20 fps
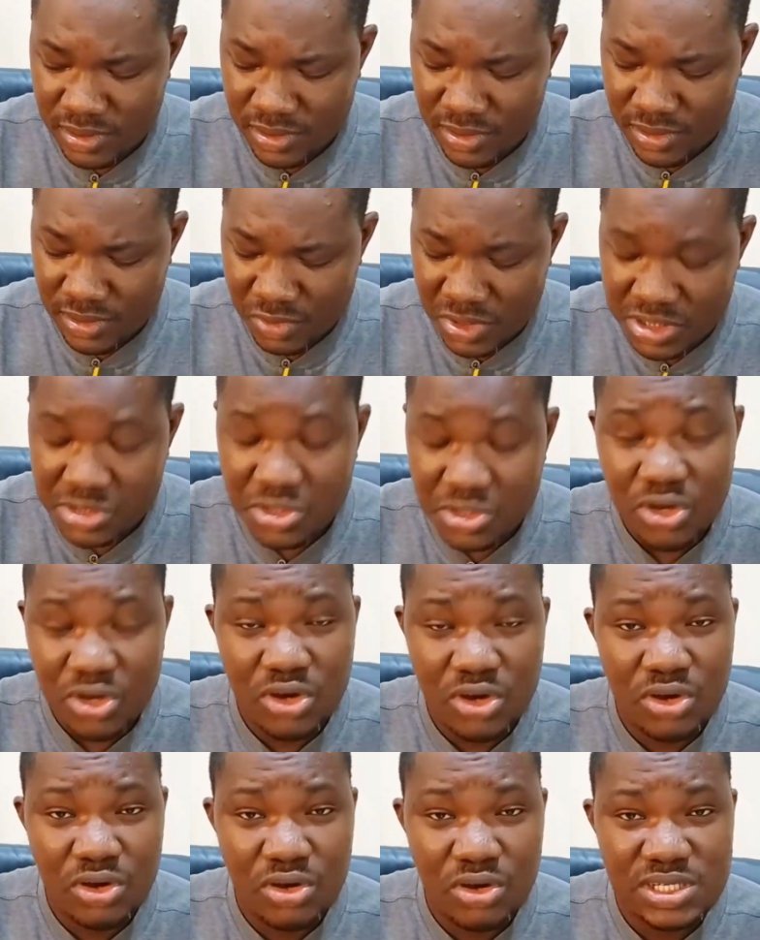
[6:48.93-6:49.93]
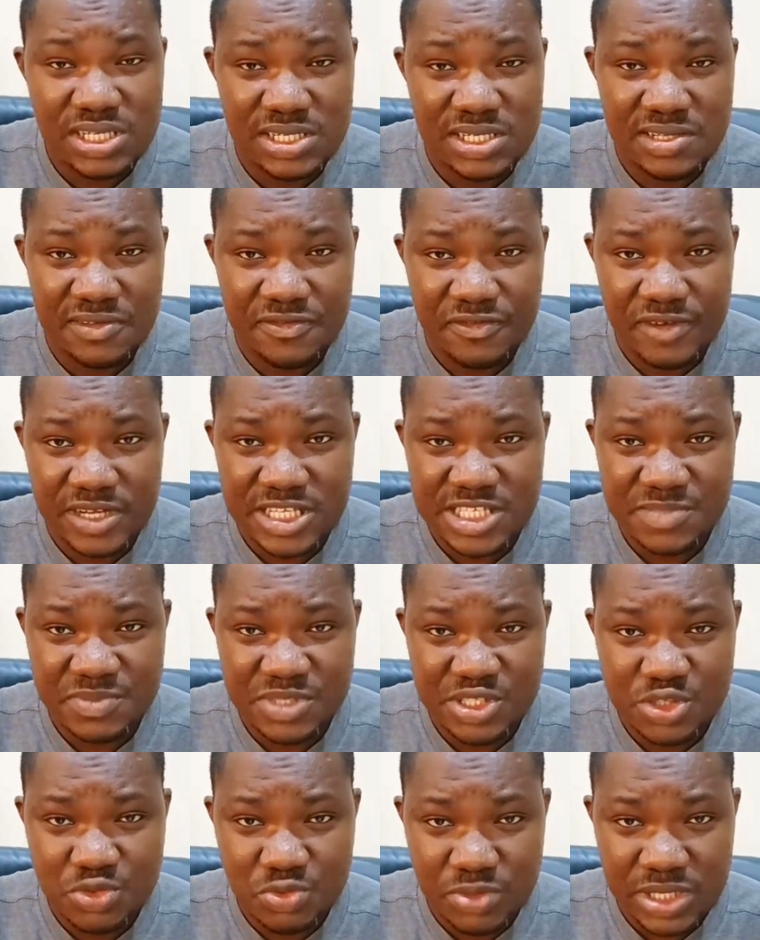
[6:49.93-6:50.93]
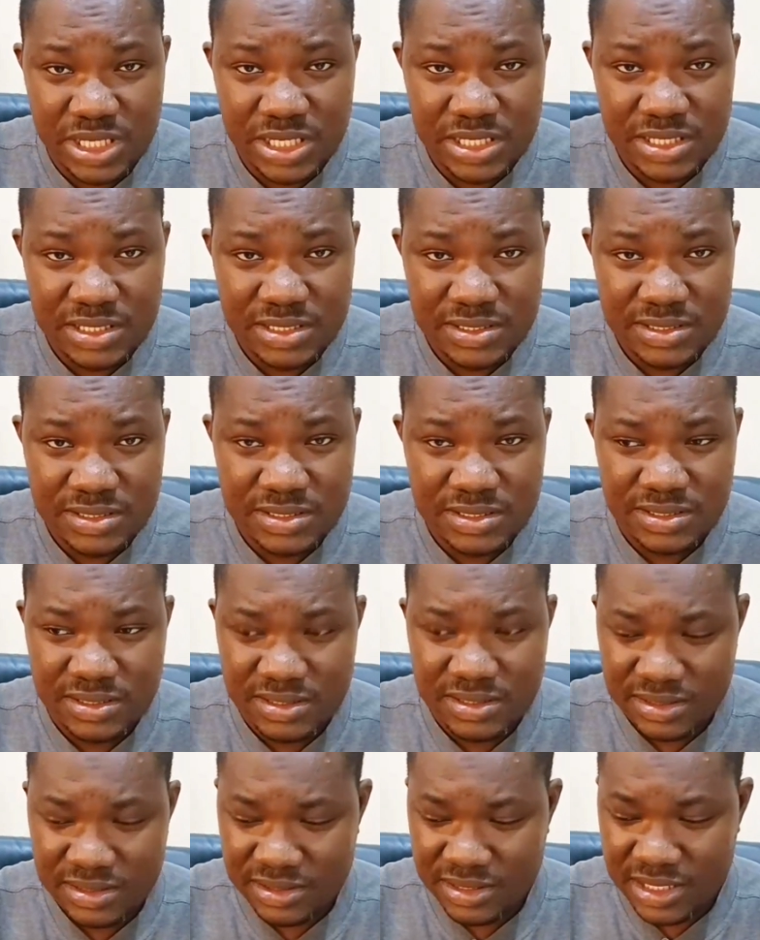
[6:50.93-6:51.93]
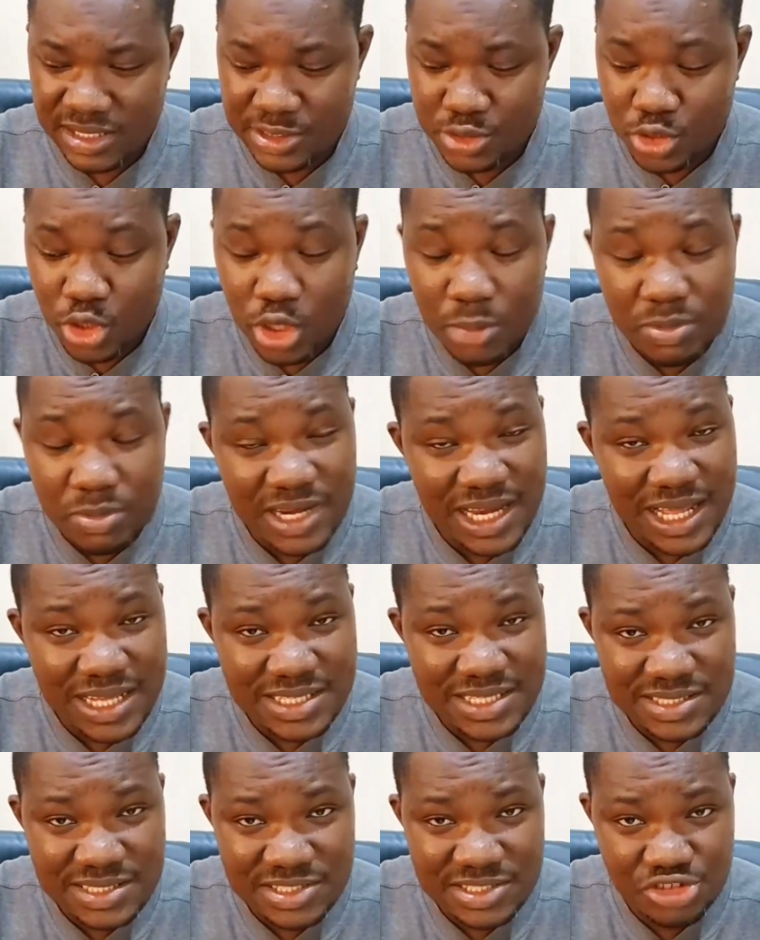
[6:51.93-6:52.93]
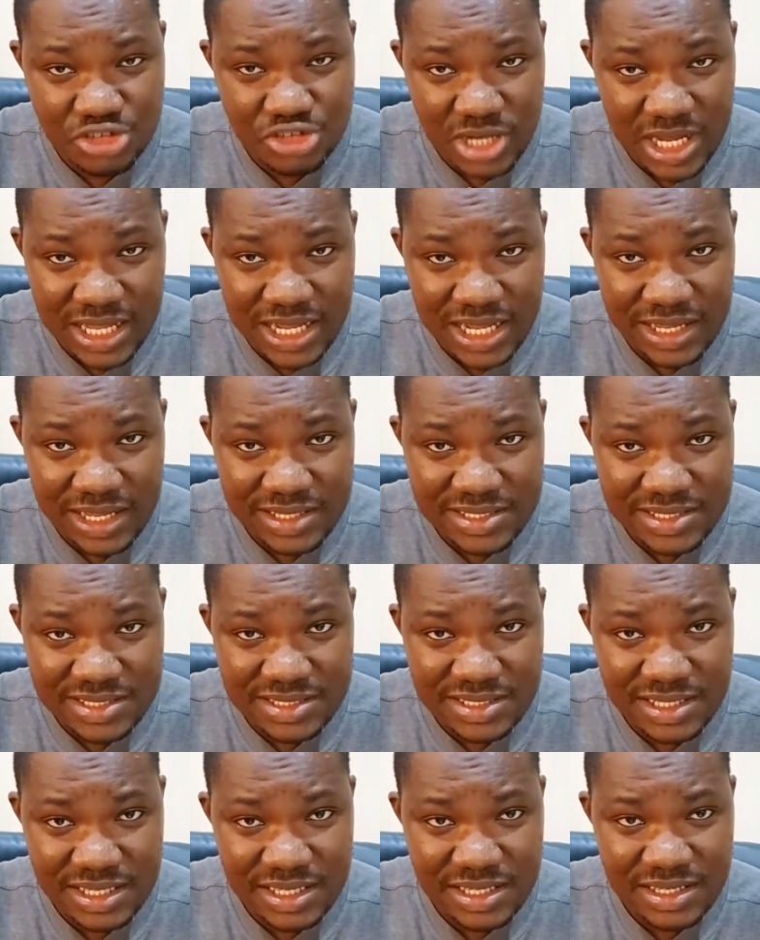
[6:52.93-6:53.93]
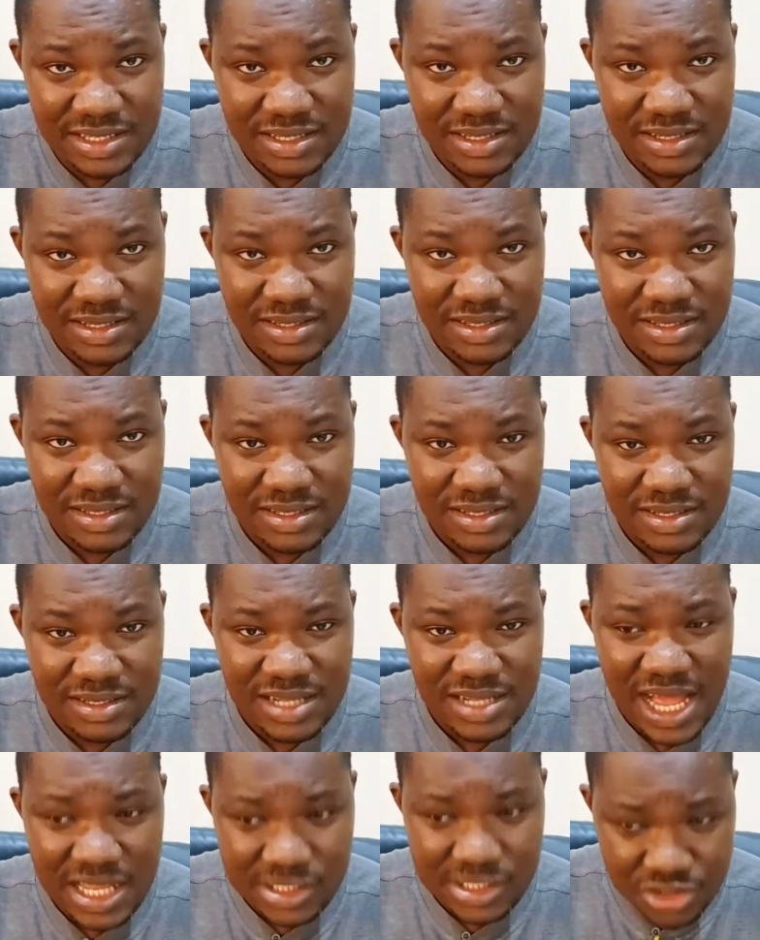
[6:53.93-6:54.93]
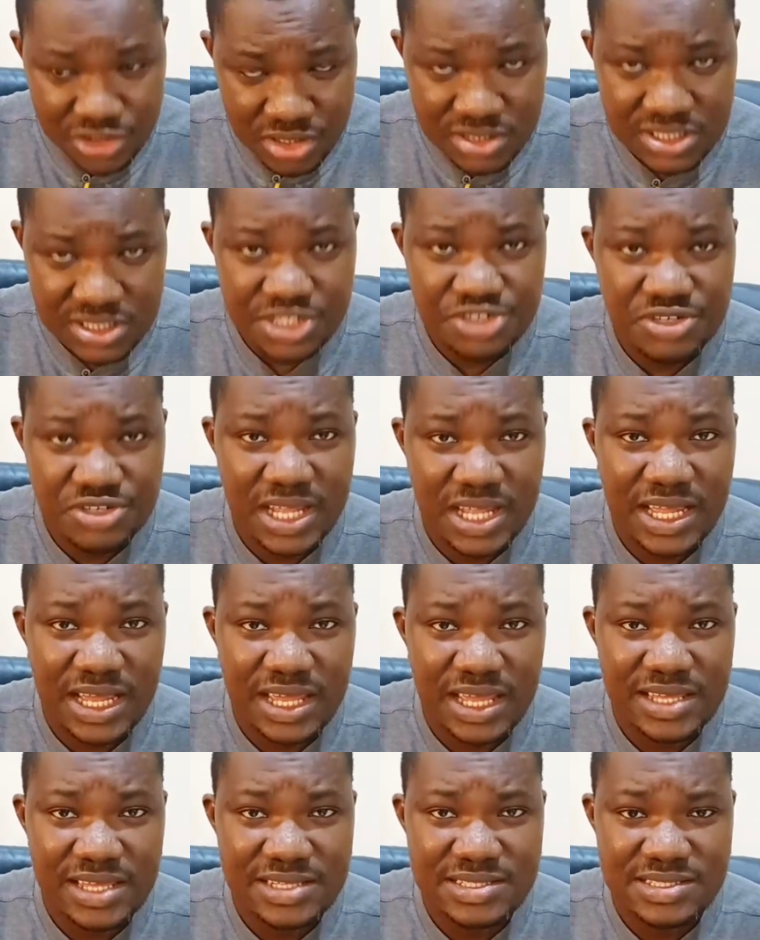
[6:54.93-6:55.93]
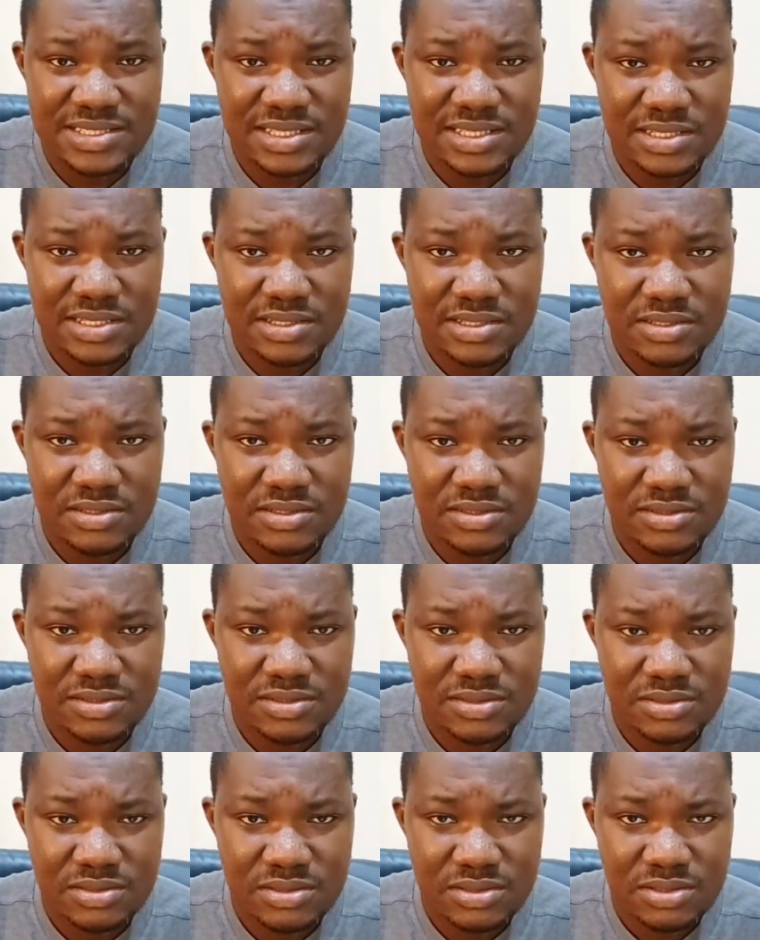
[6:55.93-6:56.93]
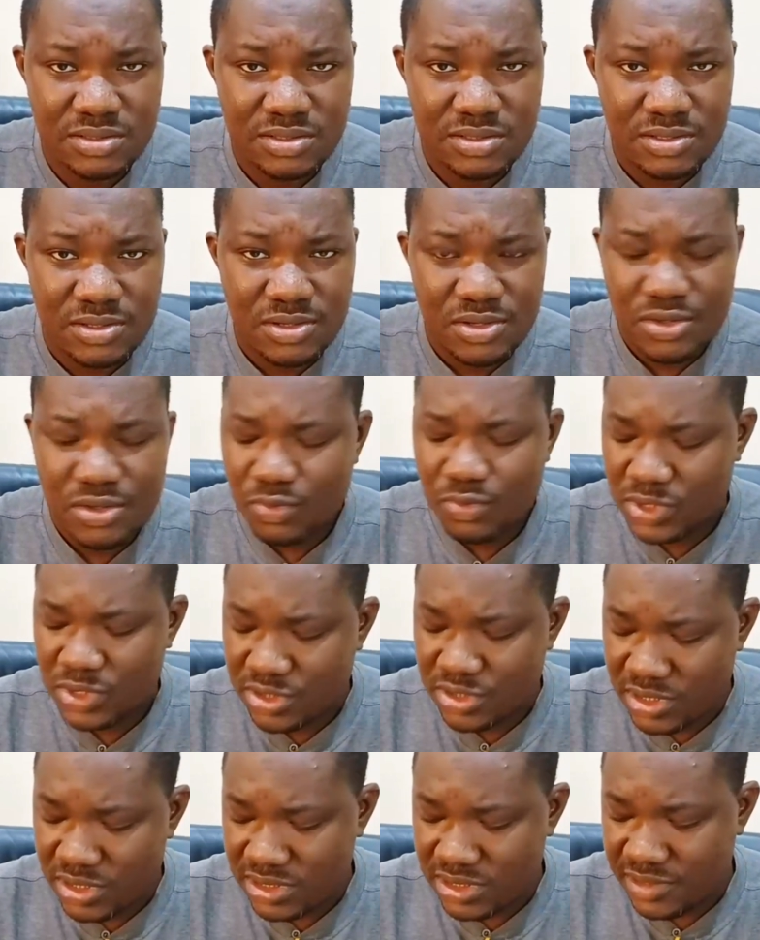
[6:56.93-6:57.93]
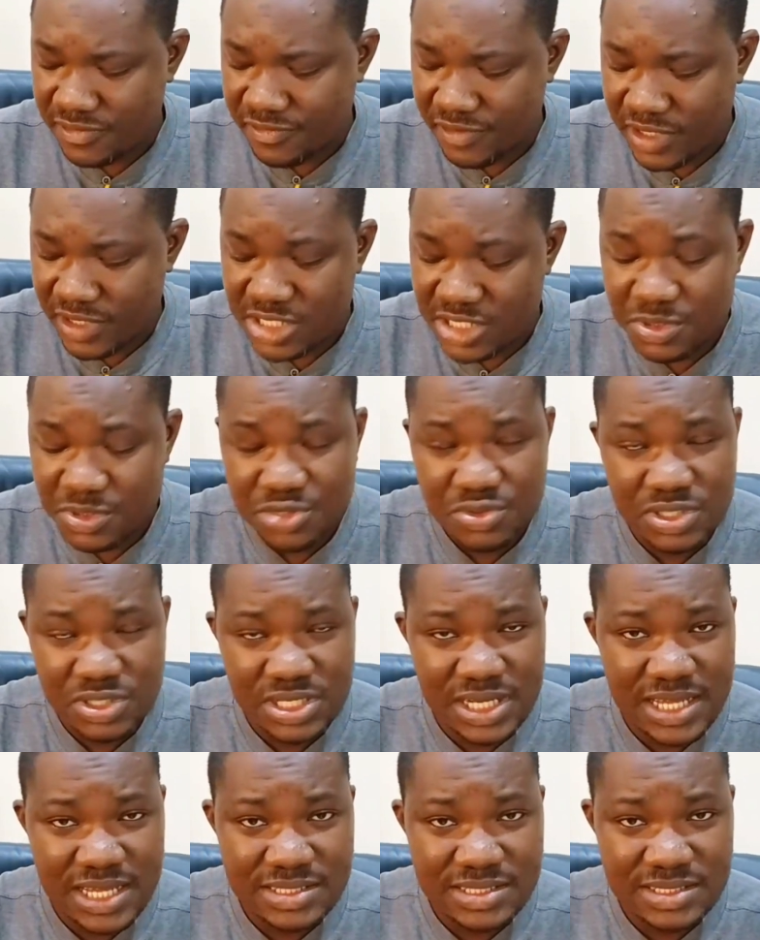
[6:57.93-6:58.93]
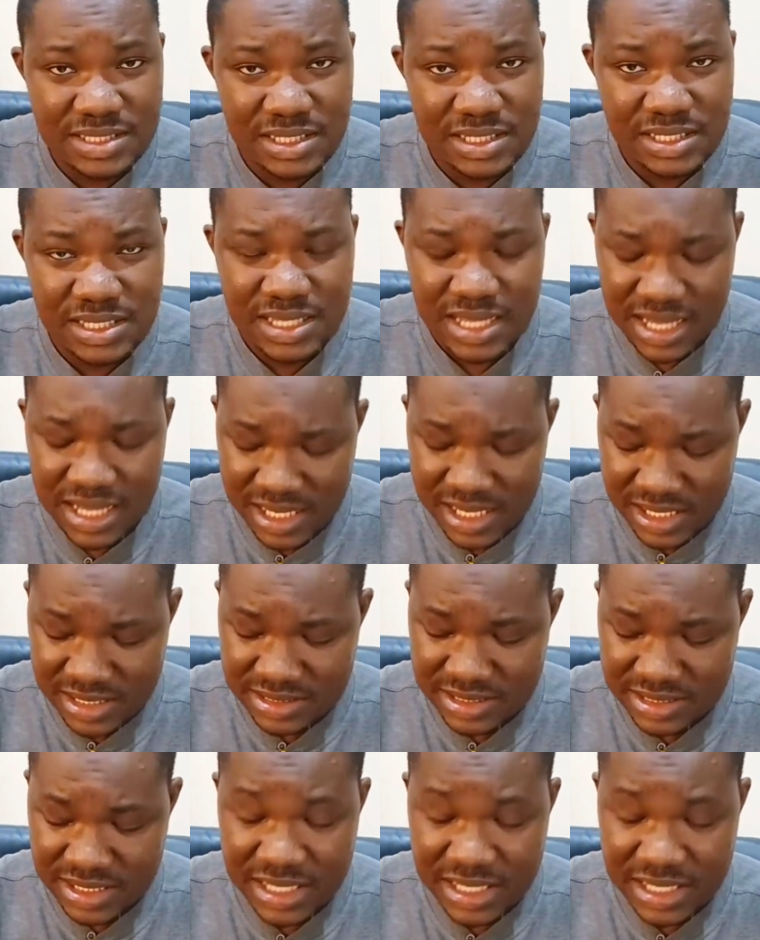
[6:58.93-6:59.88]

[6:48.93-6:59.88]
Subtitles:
We saw the difference between a top class striker yesterday and just a striker yesterday. We saw the difference between Isaac and